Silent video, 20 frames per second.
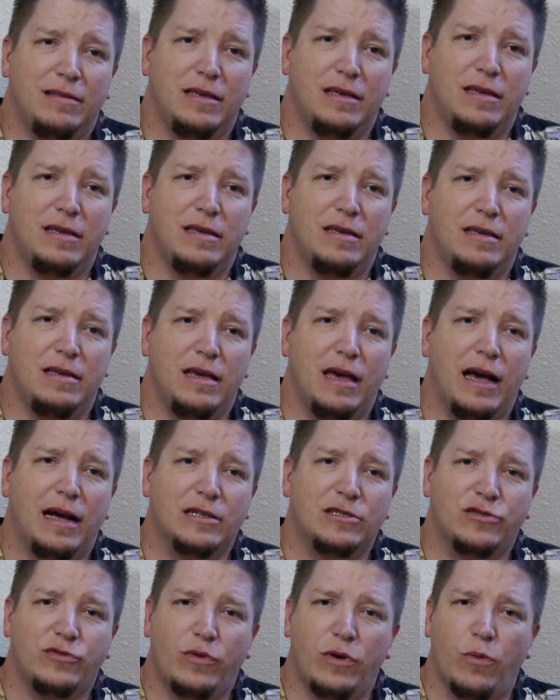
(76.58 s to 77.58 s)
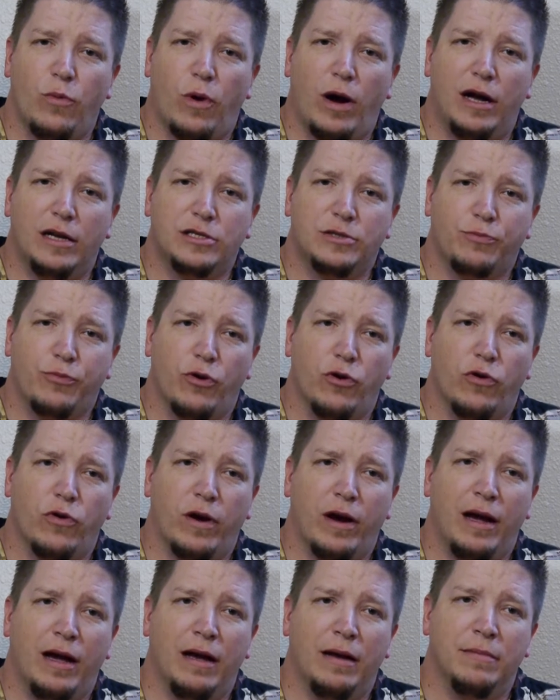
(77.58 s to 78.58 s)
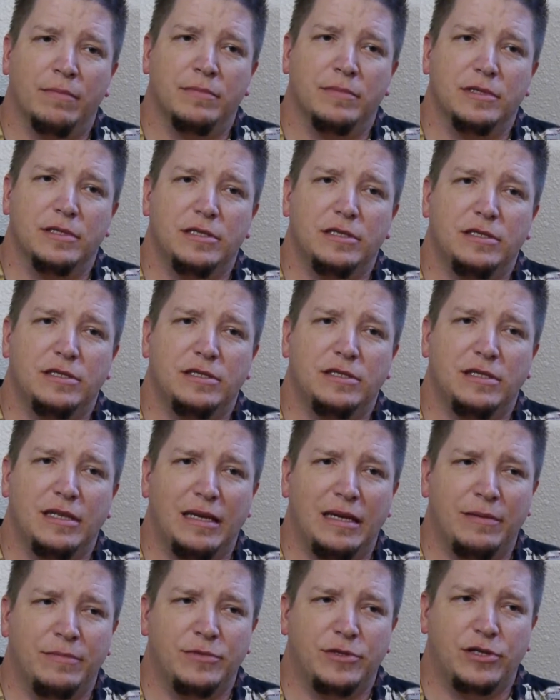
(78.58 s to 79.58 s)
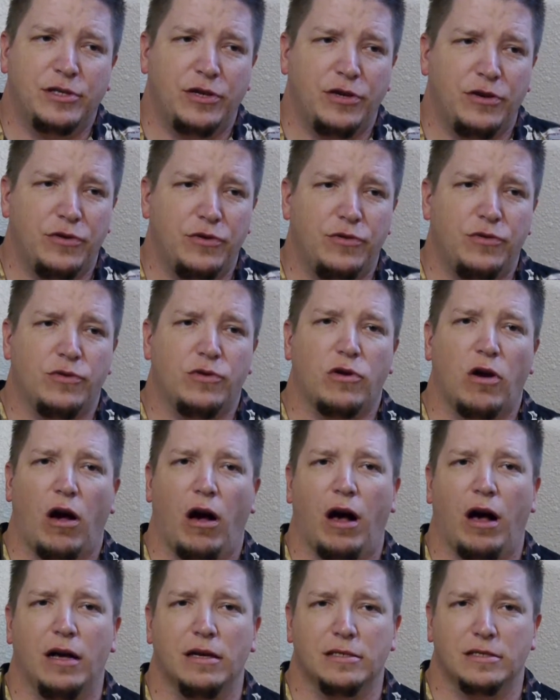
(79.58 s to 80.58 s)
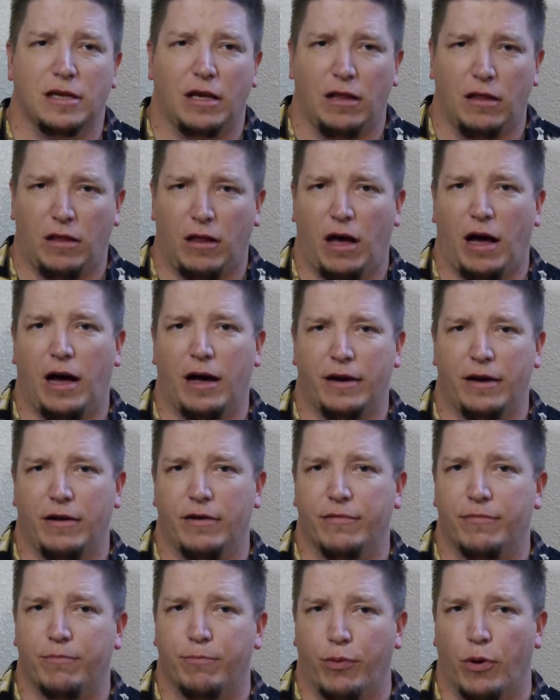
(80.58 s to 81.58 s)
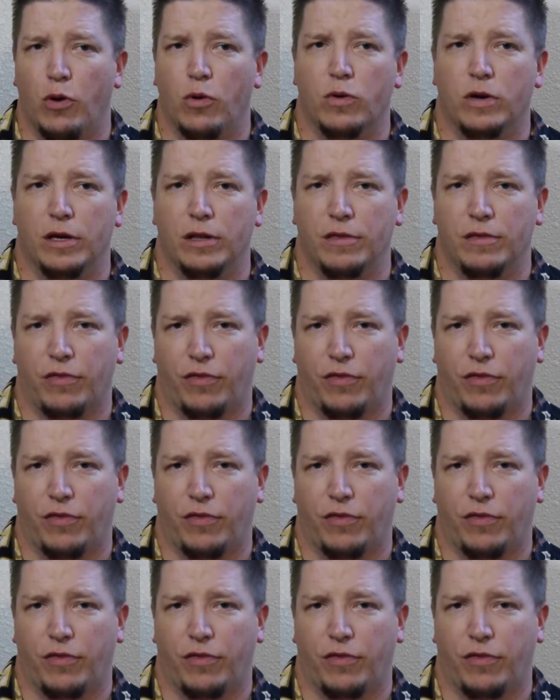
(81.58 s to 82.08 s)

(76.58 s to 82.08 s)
the X3Watch program seems to cause a lot of broken